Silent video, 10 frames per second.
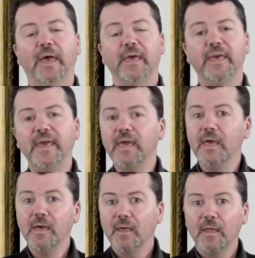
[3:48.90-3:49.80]

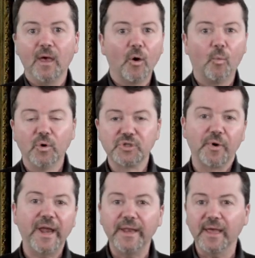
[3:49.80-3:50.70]
He was
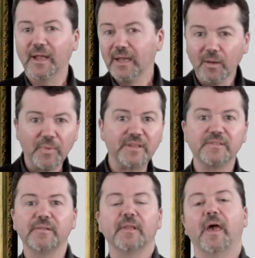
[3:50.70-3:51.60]
reigning a little bit